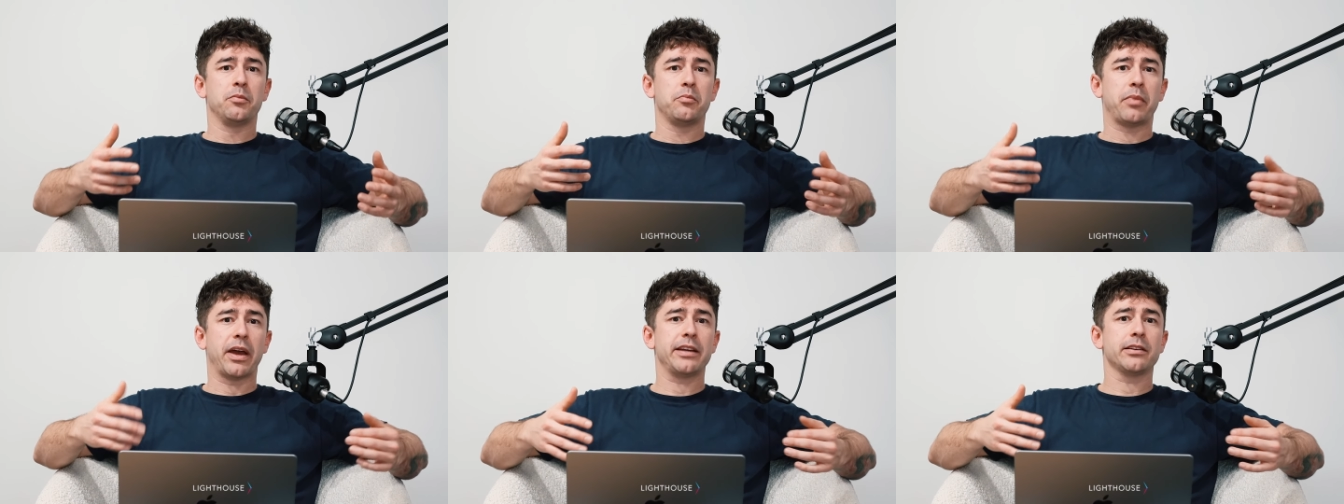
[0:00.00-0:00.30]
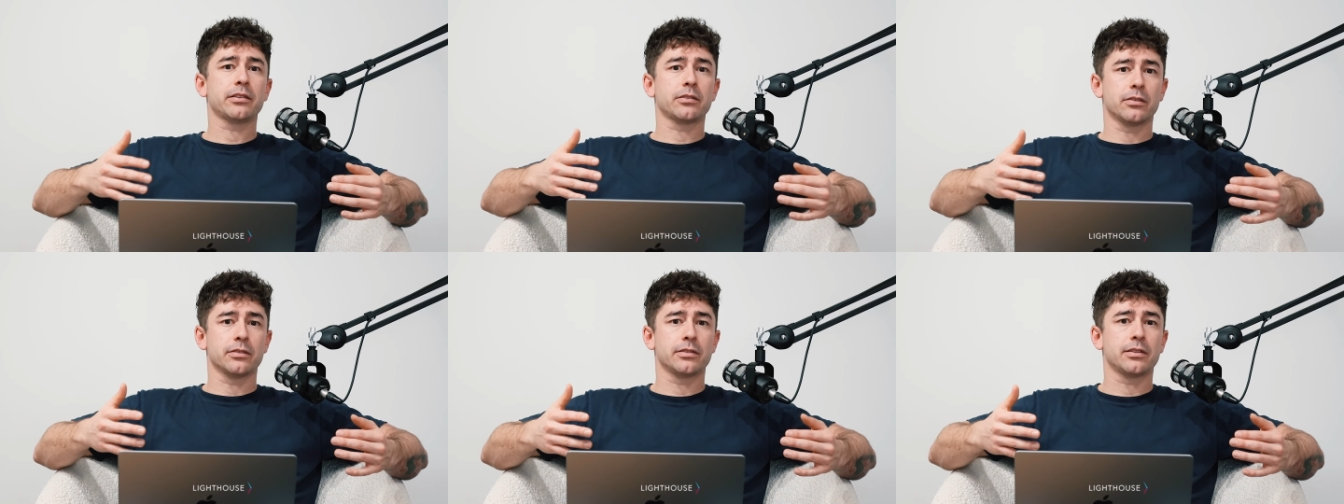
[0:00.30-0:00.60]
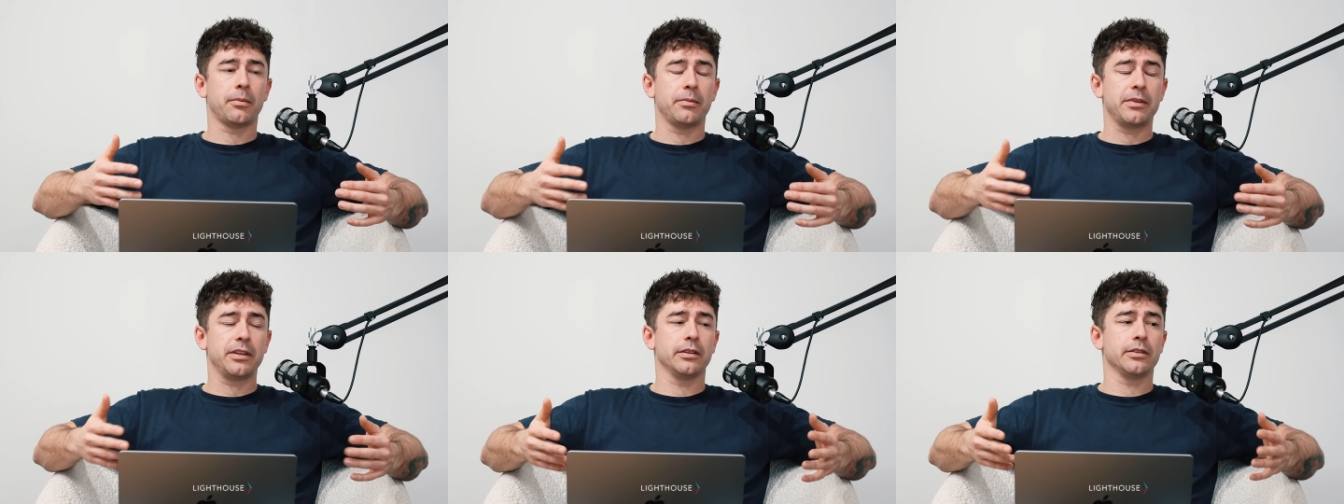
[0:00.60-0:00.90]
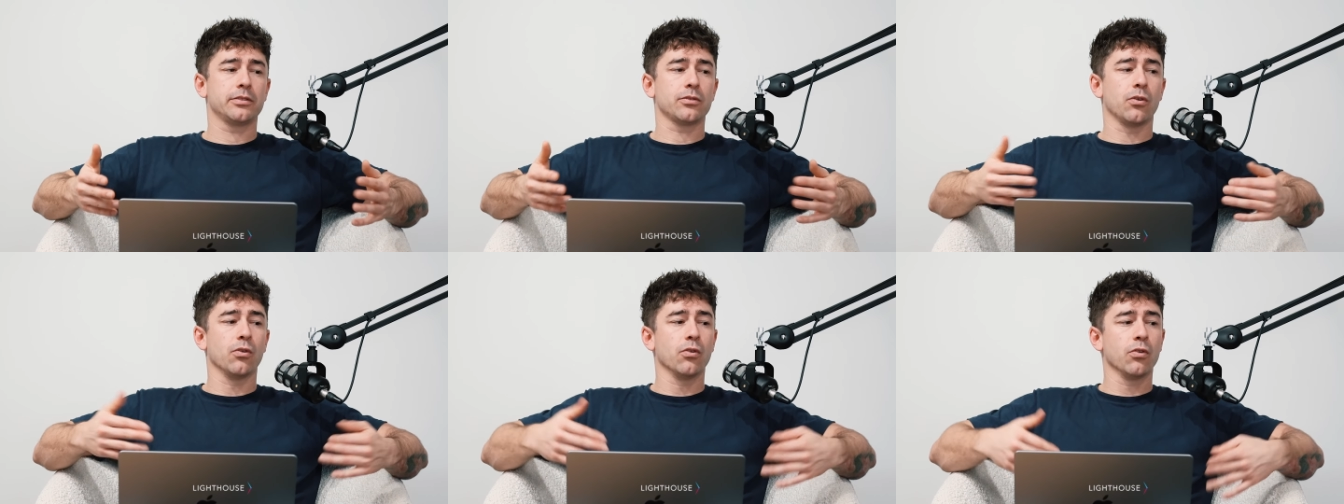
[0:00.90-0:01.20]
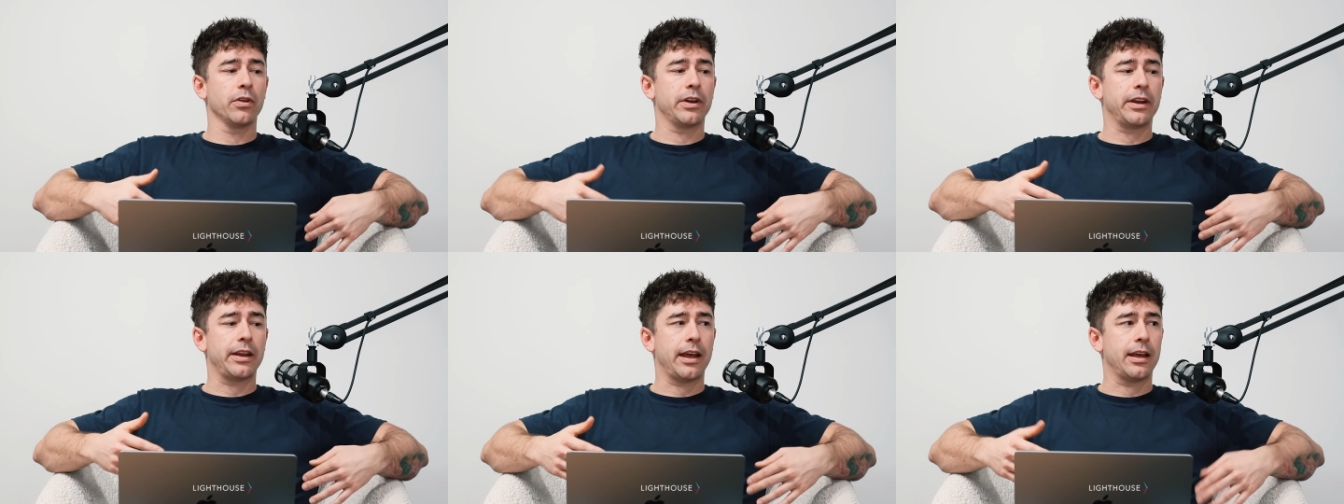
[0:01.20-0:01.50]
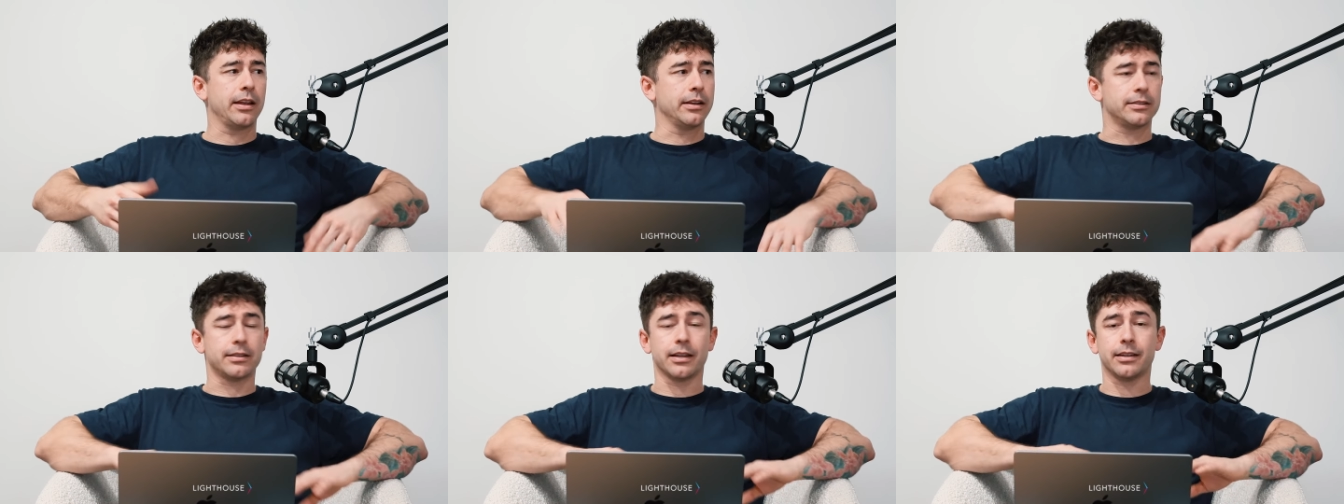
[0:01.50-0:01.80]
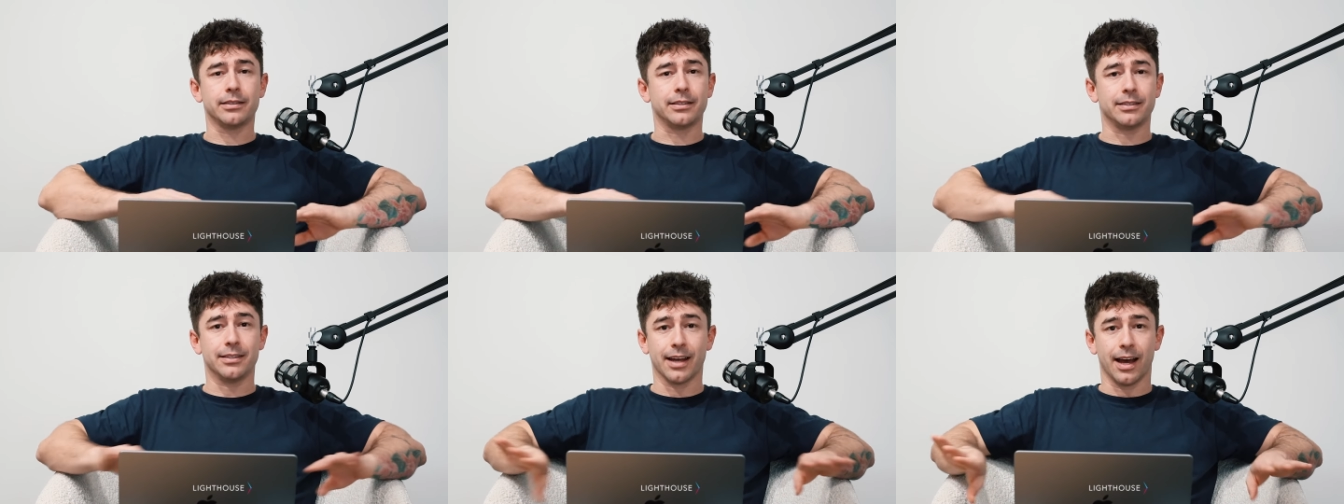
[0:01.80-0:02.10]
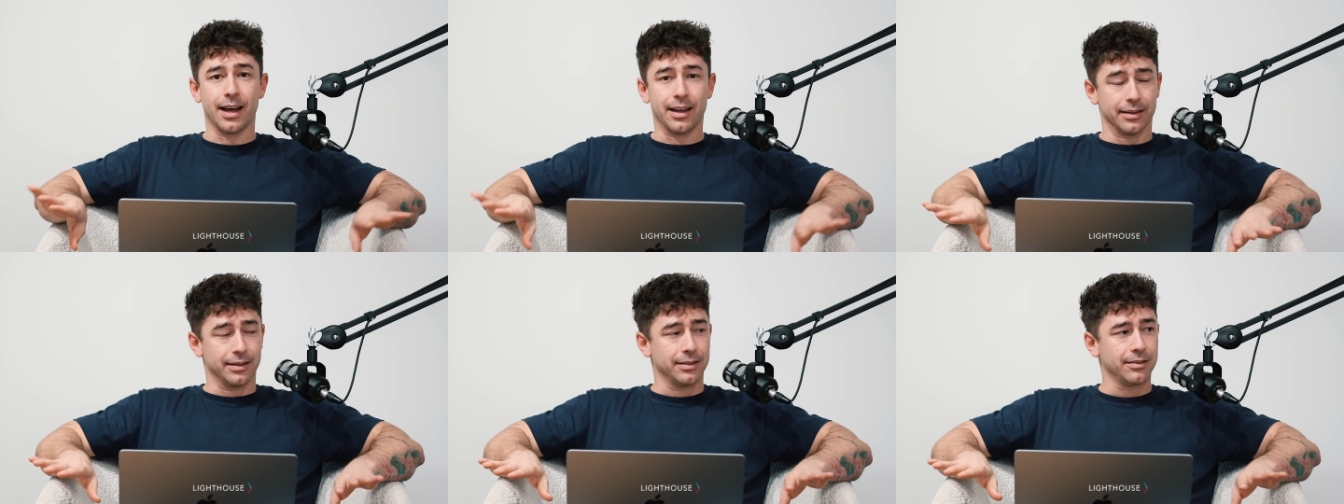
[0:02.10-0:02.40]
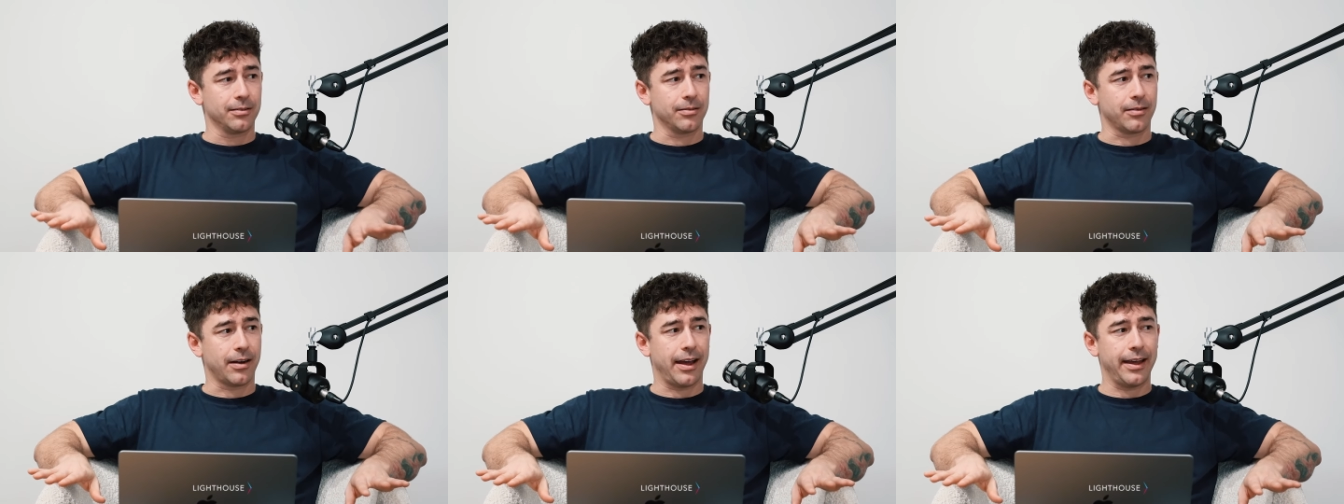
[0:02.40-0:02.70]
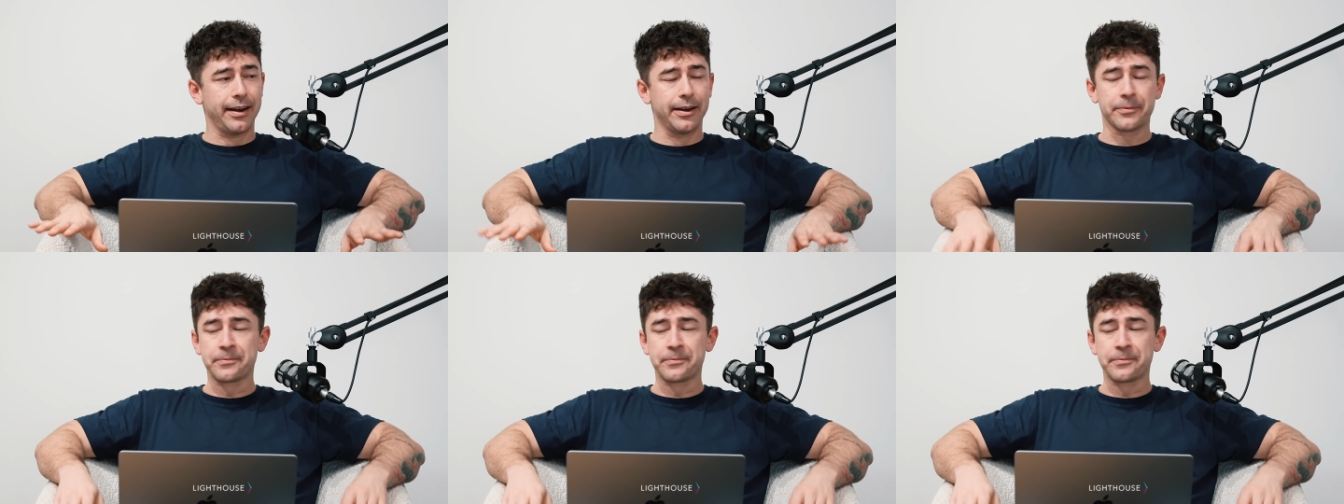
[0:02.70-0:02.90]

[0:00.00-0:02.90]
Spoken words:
based on something that's already, it's done, right?